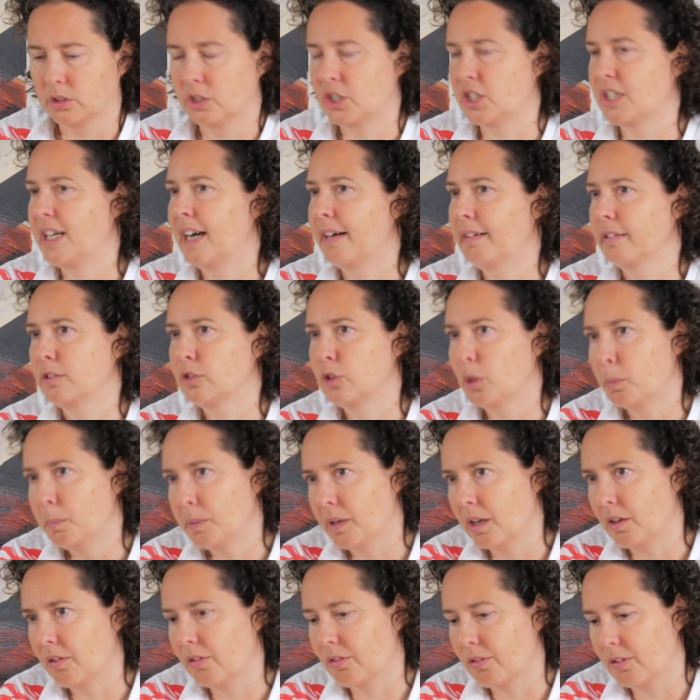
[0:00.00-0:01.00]
the generic
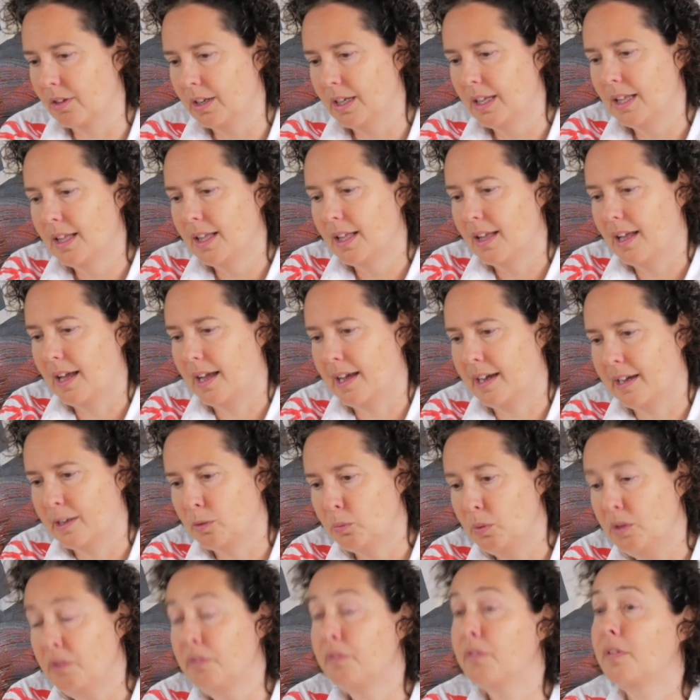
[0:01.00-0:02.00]
topics,
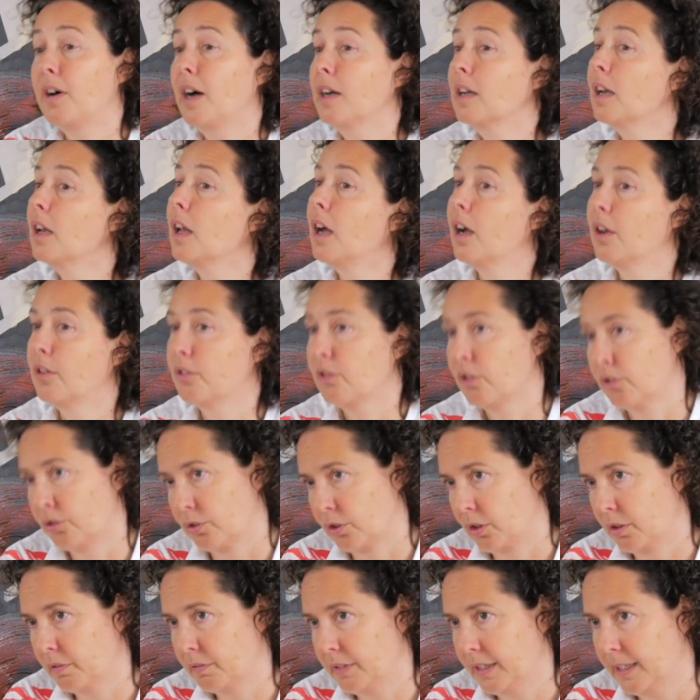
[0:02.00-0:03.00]
and we finalize the
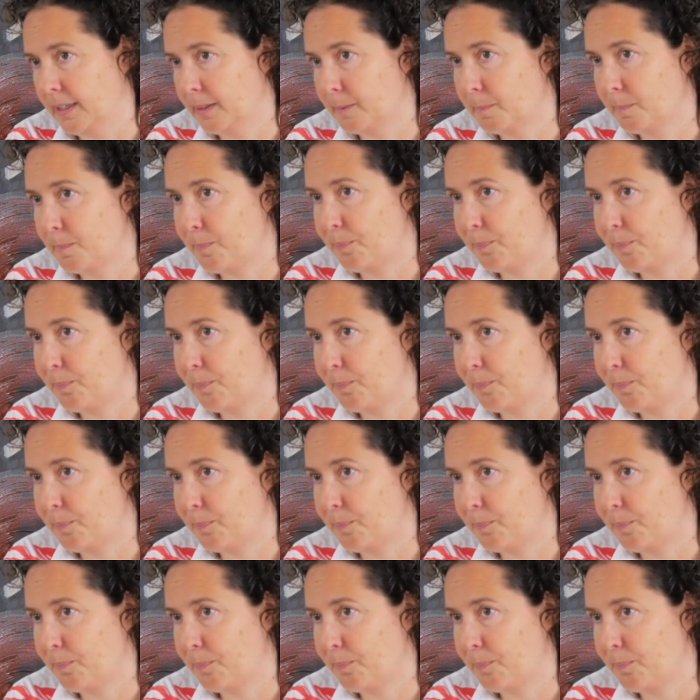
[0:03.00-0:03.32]
survey.